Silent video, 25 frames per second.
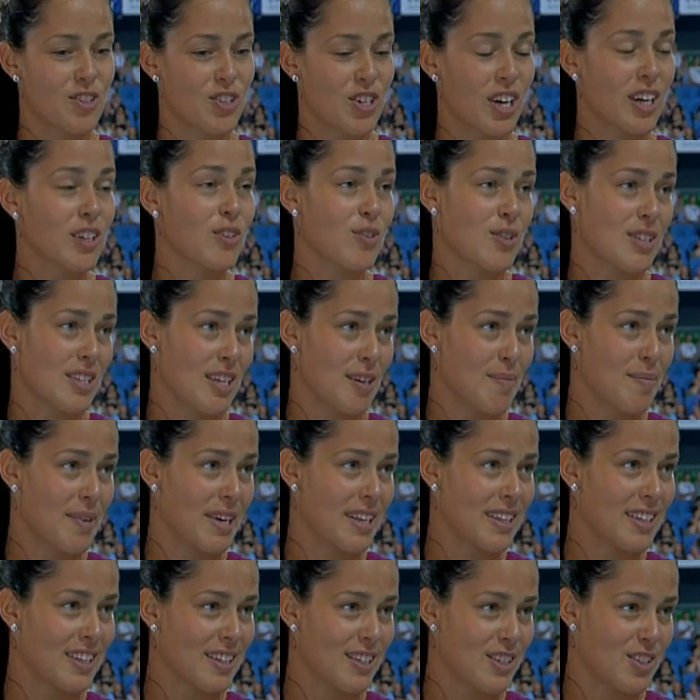try to stay
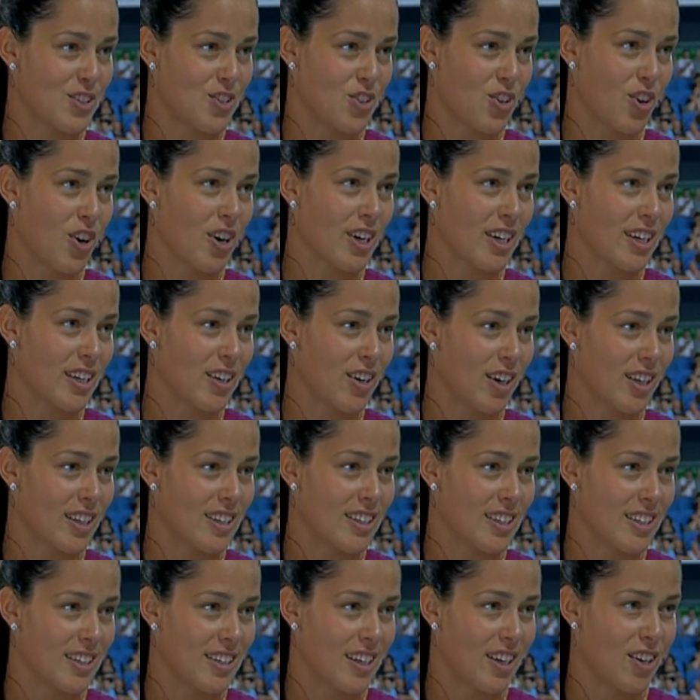mentally strong and
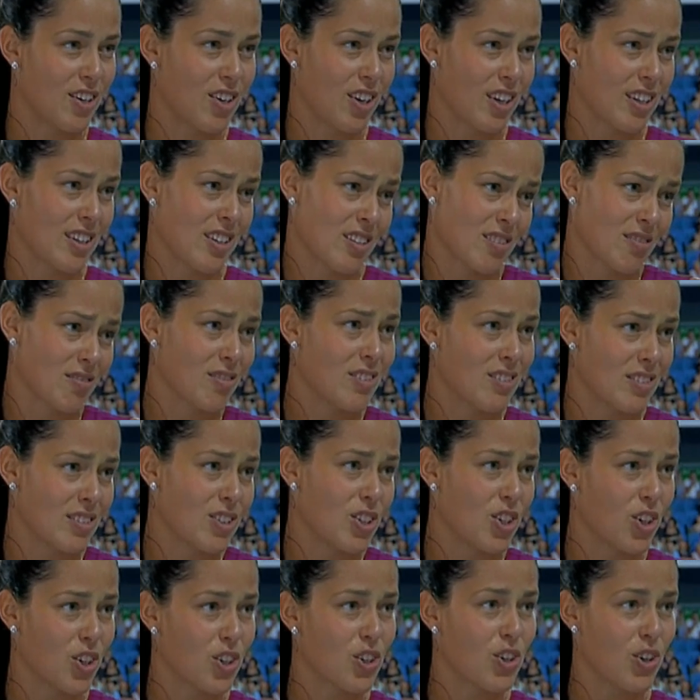not
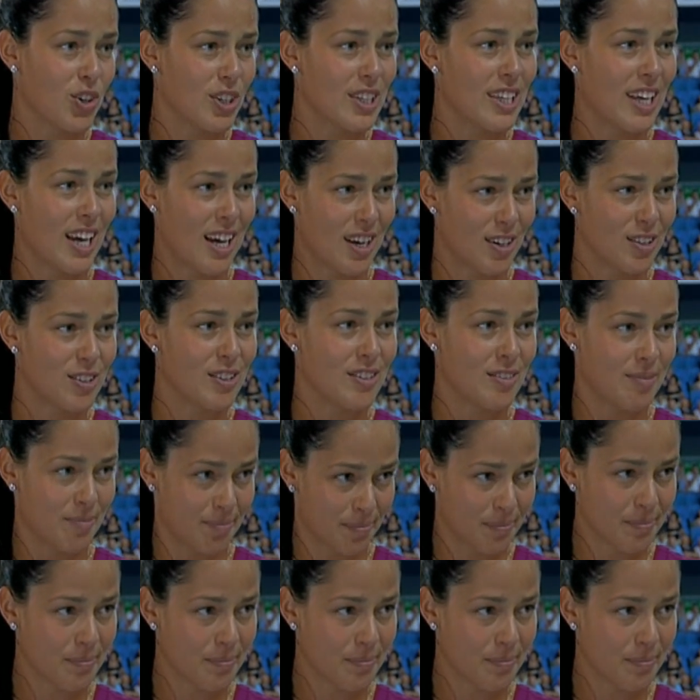go down.